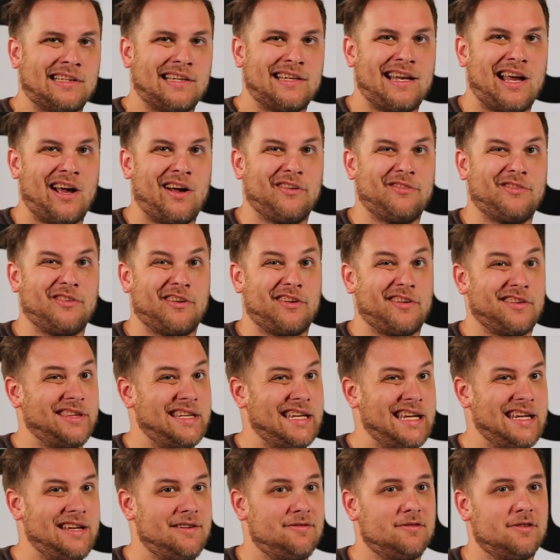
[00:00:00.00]
now if you're a
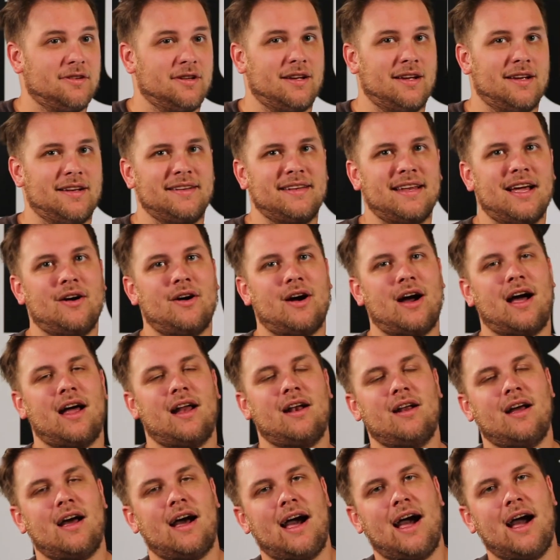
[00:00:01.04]
thief.
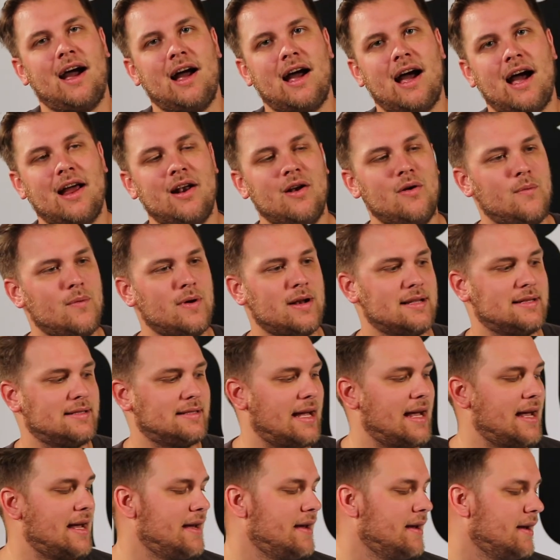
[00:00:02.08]
Now I don't want to
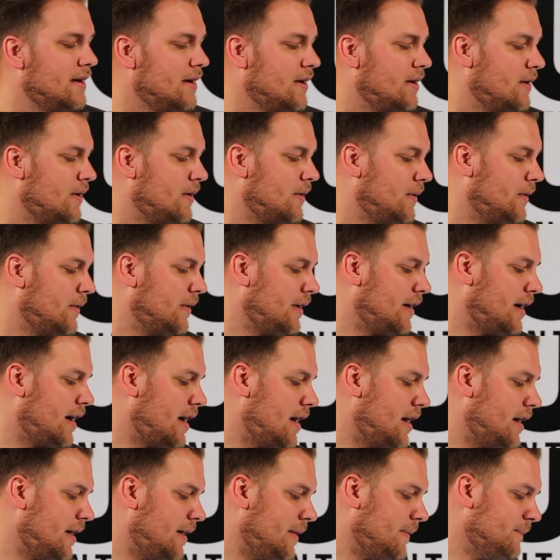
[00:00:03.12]
say
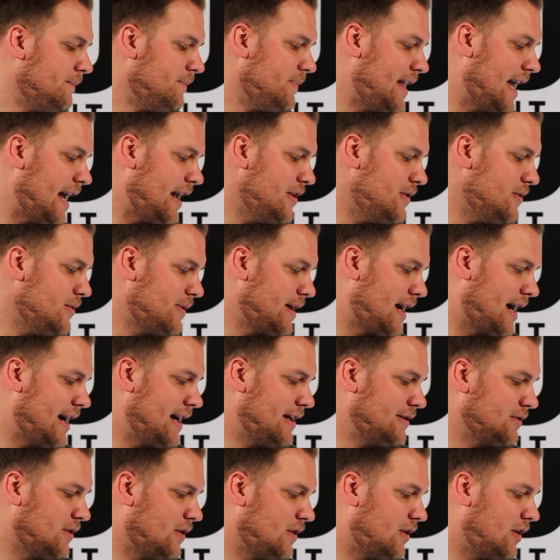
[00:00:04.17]
that you
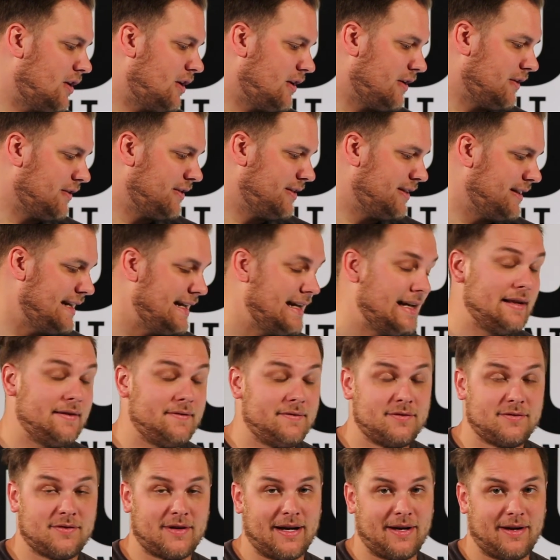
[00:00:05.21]
guys are all
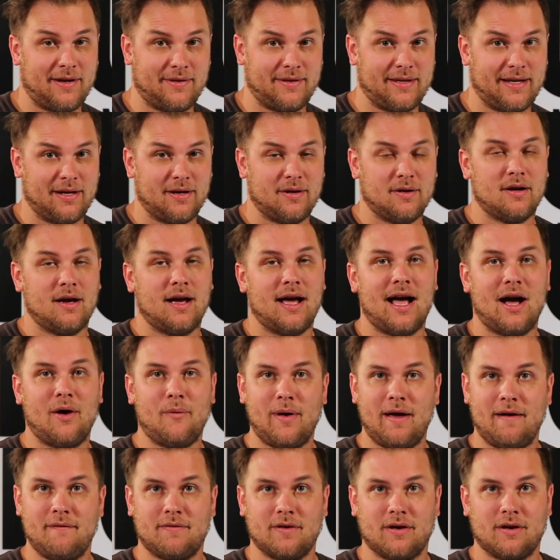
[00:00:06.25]
thieves right out there.
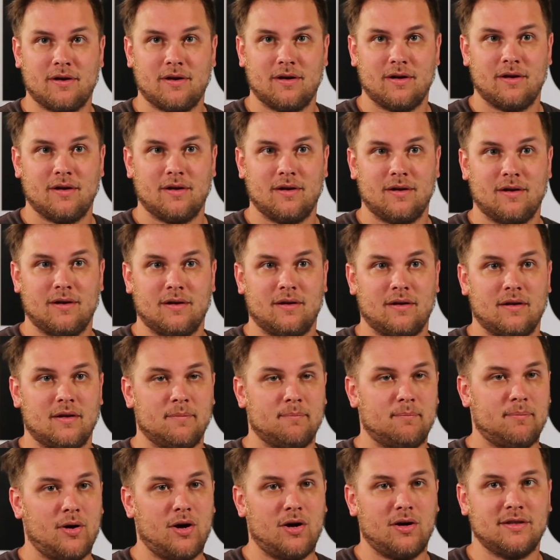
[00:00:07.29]
However,
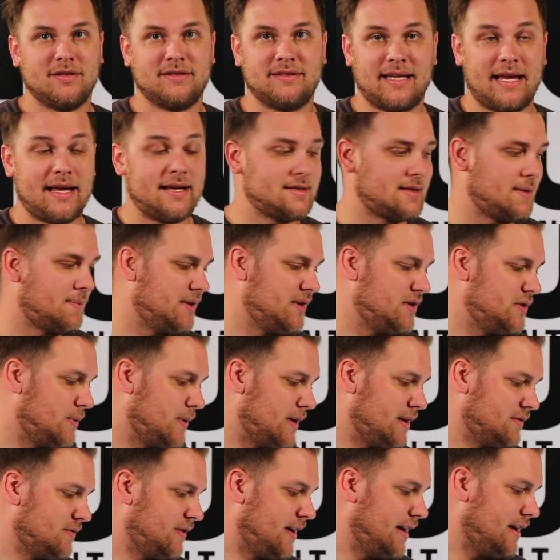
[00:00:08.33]
Paul is saying something to
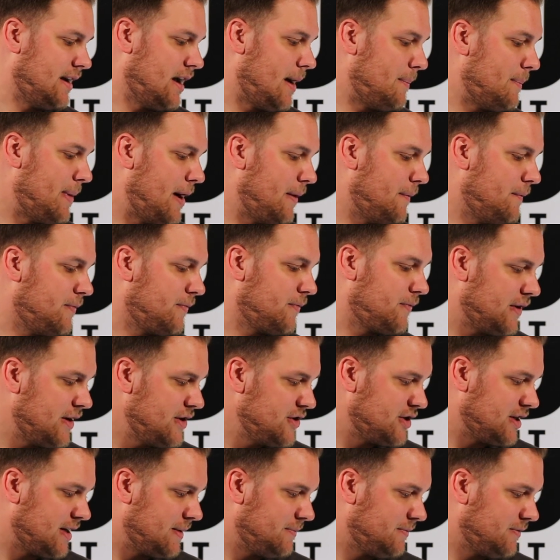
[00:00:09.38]
us, right, about
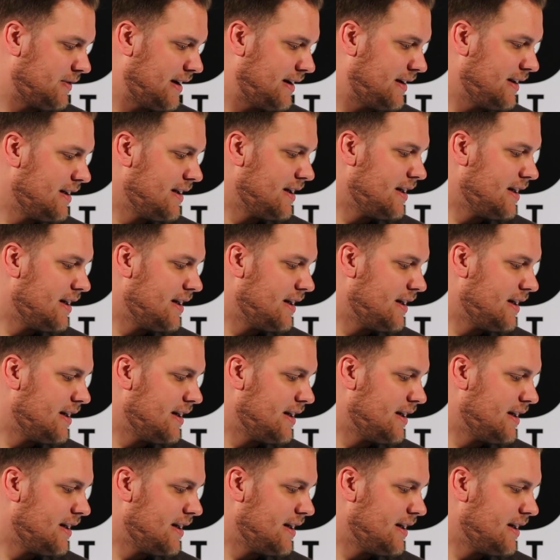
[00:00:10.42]
friendship, right?